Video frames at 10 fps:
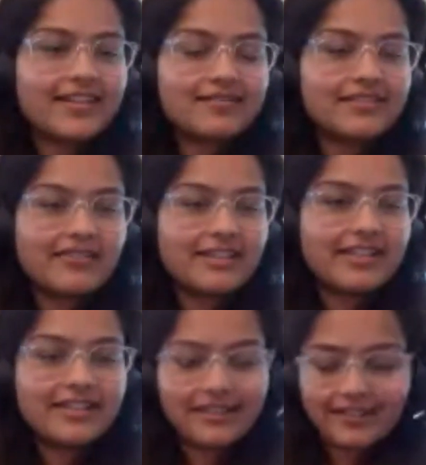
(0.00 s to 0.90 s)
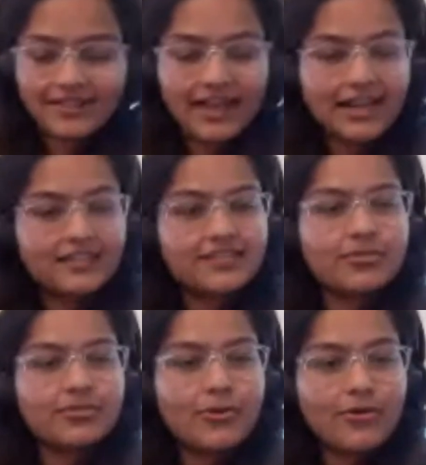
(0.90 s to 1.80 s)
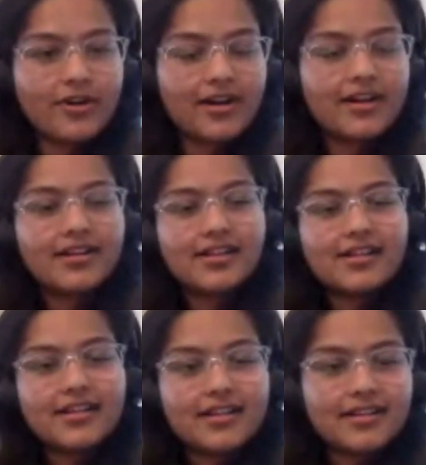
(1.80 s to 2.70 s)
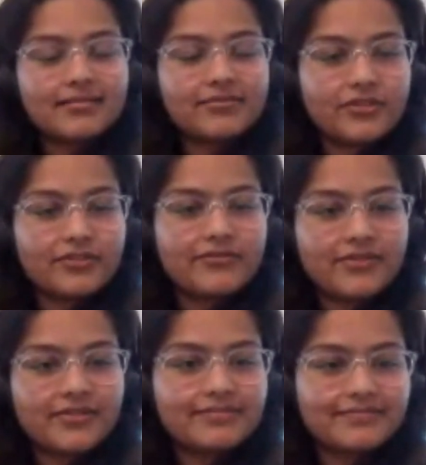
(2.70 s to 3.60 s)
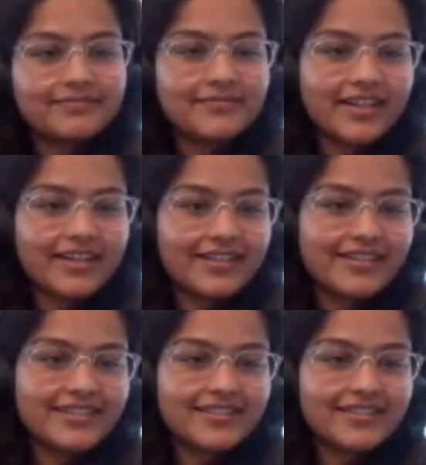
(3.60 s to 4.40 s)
Definitely adds to more sort of tiredness.